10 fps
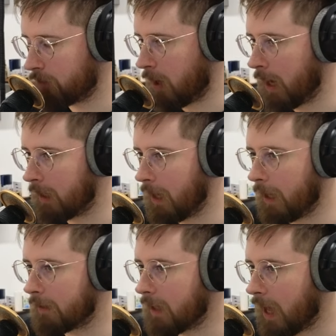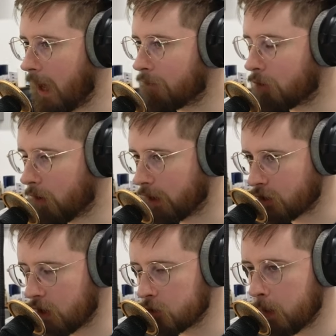right? And they have Greg
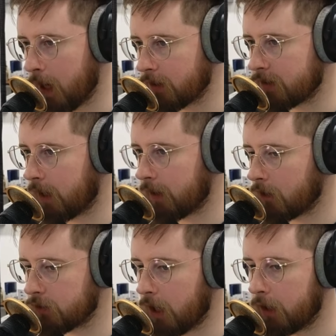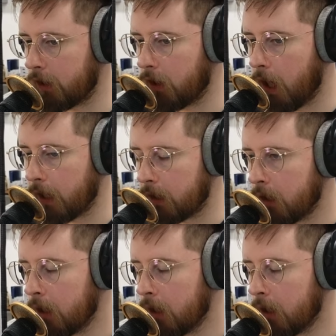Joswiak stand outside at night.